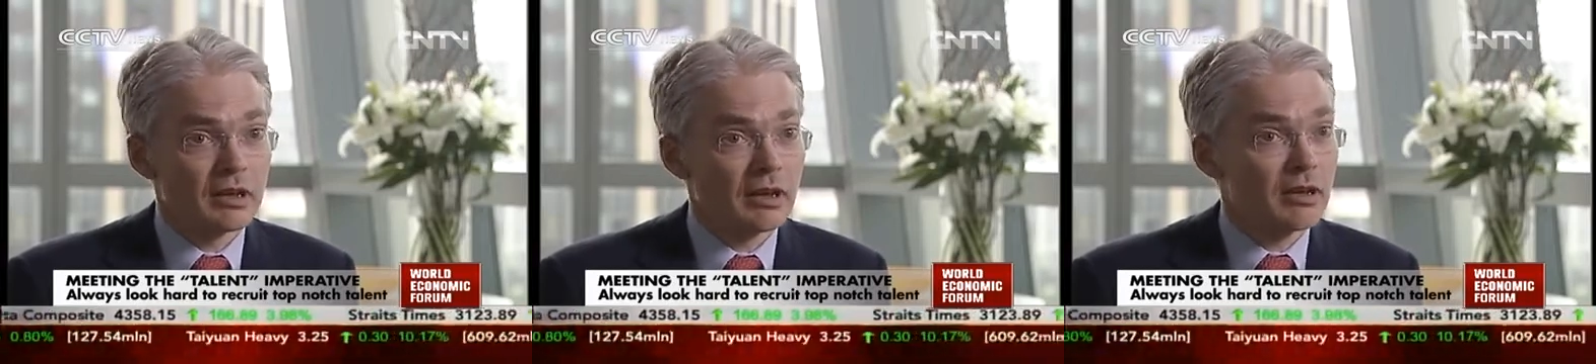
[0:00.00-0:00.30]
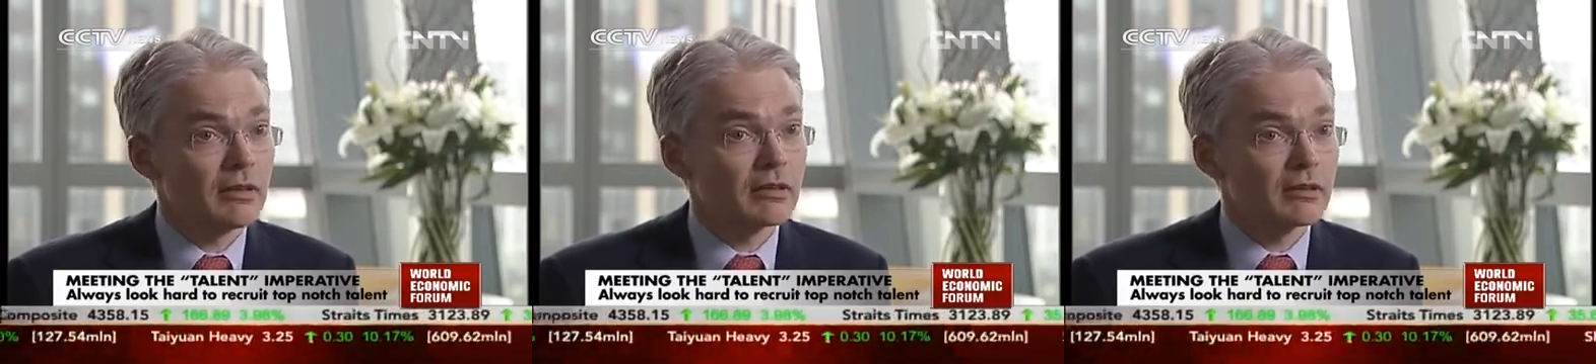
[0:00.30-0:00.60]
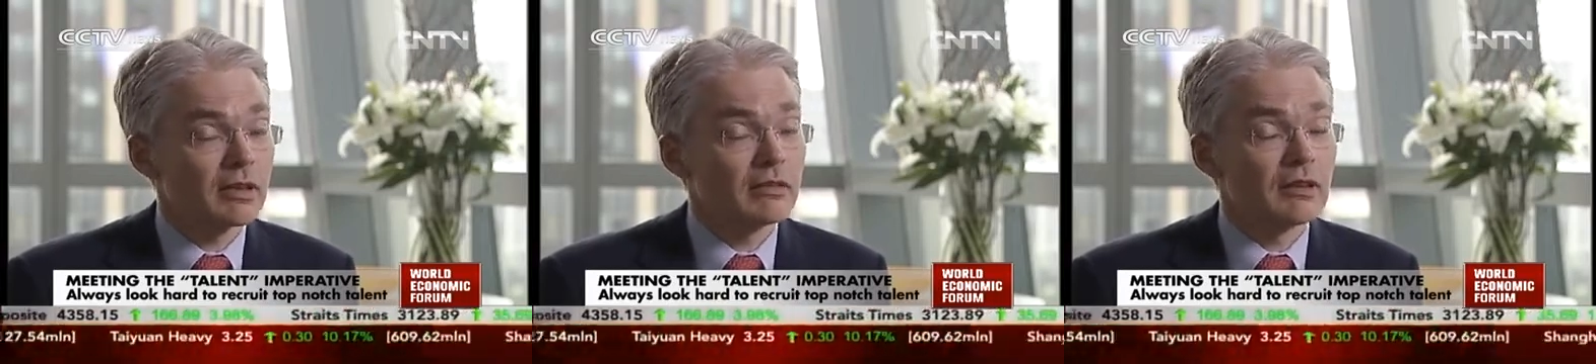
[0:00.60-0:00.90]
here
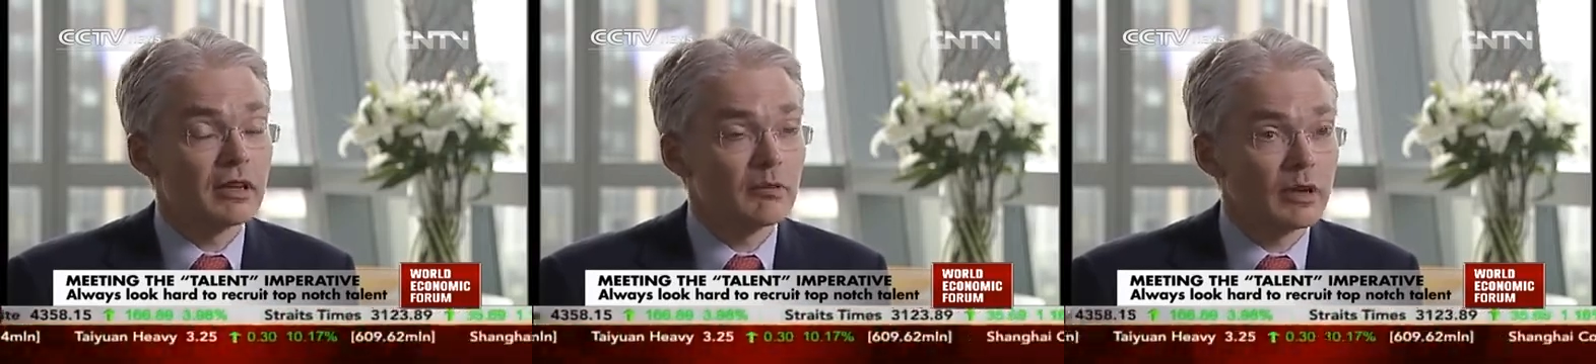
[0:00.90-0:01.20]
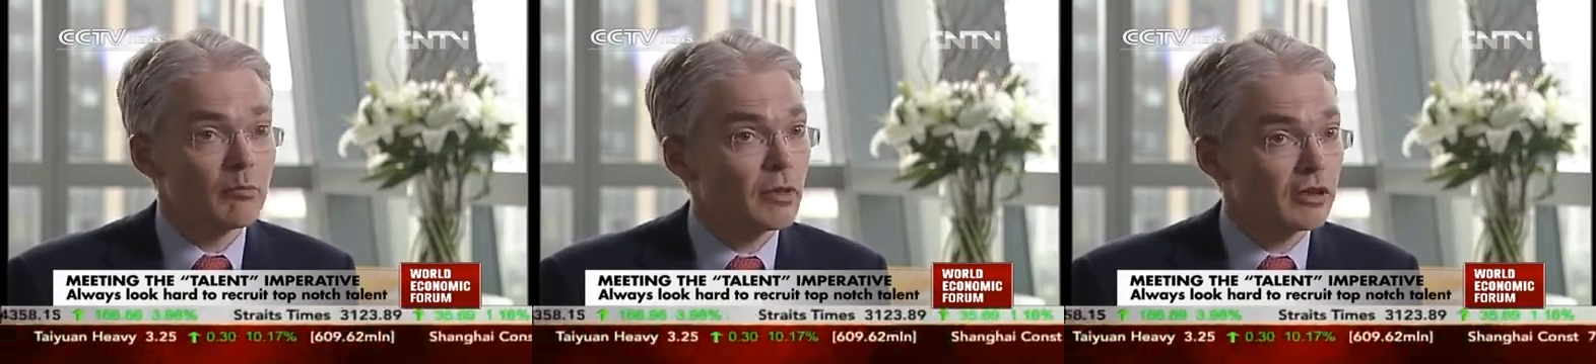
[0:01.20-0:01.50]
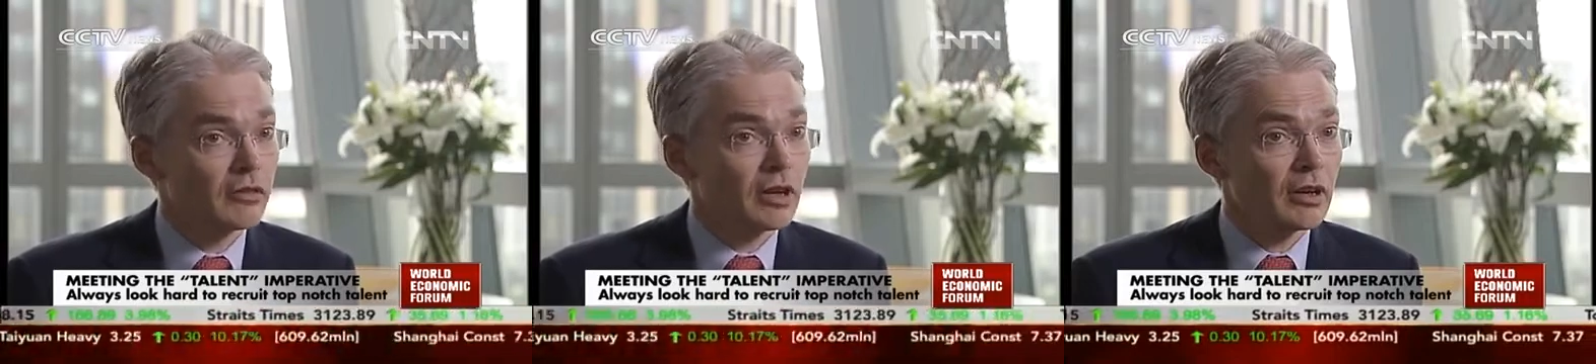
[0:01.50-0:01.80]
in
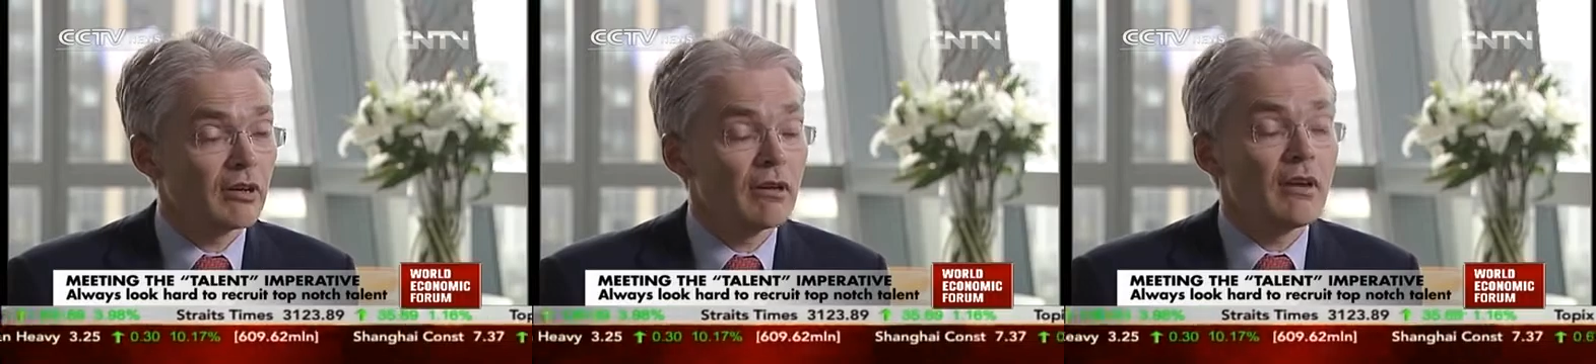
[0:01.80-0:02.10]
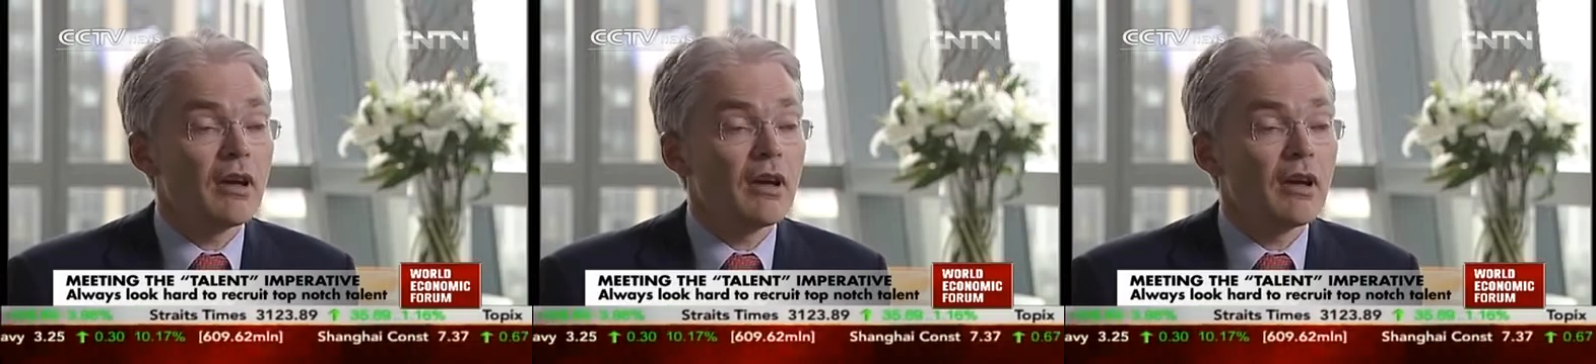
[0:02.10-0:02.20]
Beijing,